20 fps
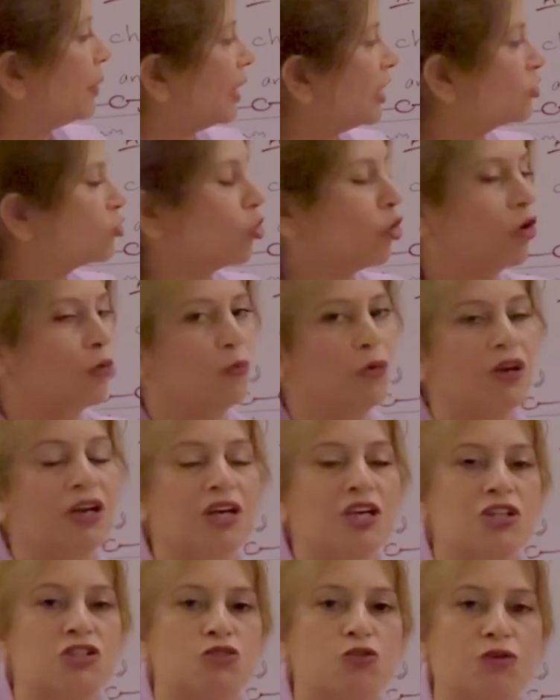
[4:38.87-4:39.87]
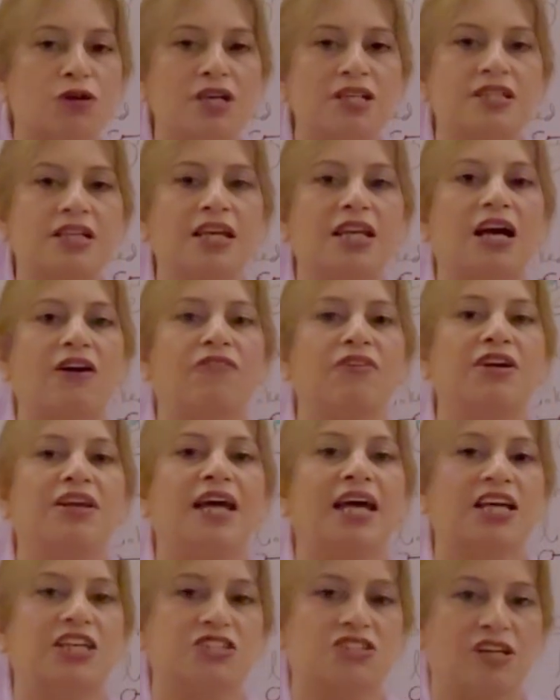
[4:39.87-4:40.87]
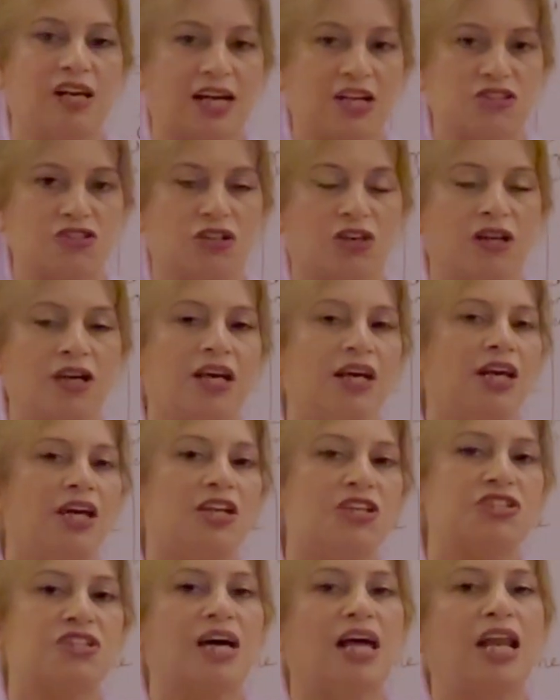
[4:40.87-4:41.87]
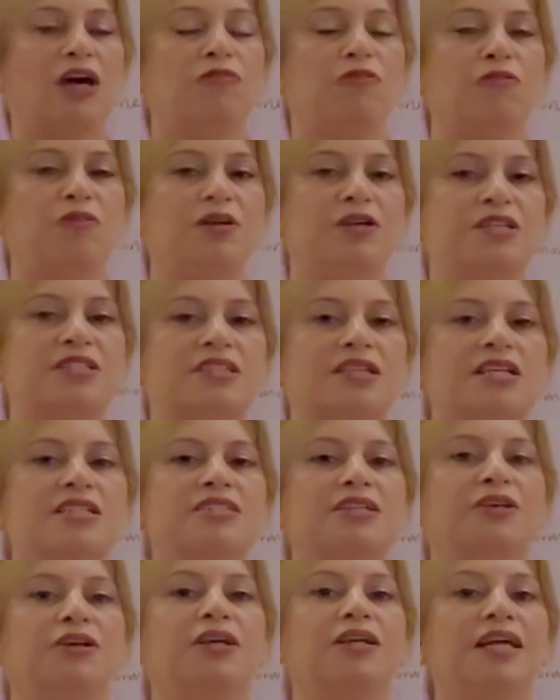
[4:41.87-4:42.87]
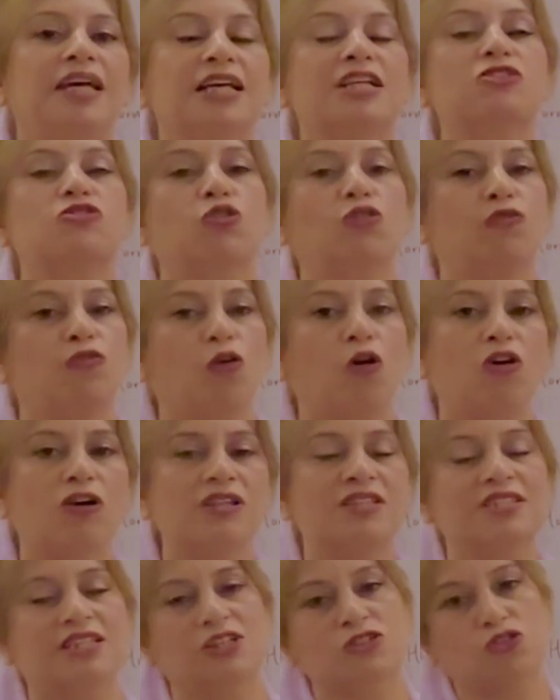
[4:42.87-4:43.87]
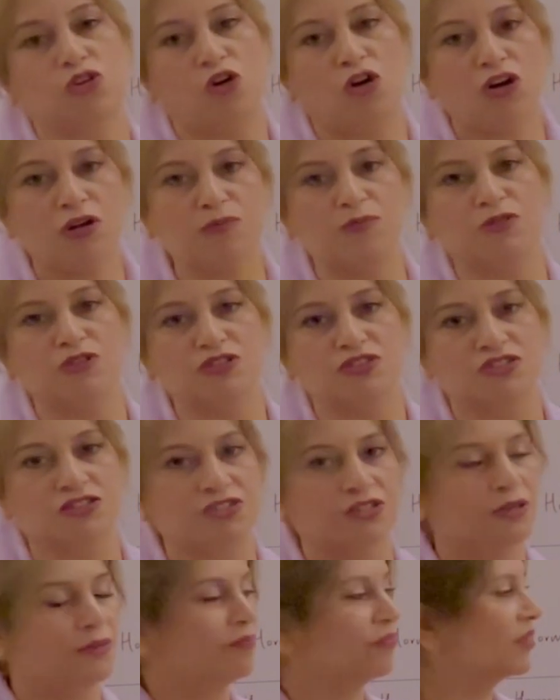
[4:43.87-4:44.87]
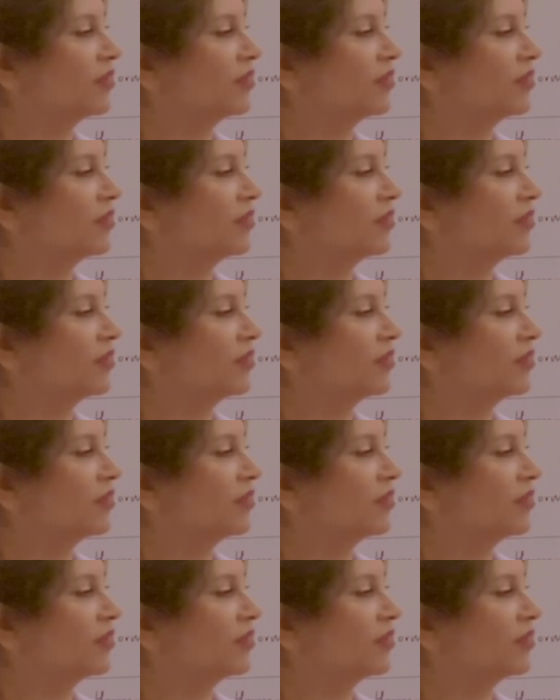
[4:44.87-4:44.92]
parathormone. Students, in our next lecture, inshallah, we will discuss the details of all such hormones.